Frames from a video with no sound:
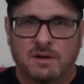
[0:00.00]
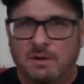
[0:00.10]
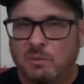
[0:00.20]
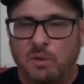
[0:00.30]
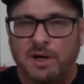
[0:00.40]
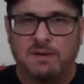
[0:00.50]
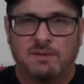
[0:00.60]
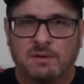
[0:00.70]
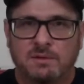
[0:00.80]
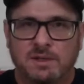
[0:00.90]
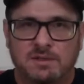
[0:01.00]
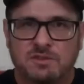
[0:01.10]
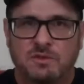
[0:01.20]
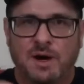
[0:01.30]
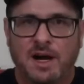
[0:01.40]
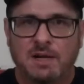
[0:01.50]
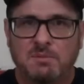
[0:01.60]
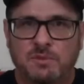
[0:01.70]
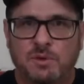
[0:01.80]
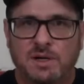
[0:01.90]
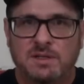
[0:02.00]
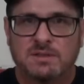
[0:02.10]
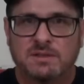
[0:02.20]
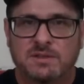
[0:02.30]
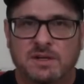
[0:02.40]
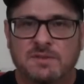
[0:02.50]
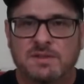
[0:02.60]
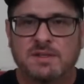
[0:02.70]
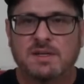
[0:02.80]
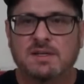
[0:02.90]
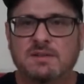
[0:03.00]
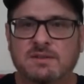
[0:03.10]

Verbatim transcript: or whatever is drying before it's the surface again.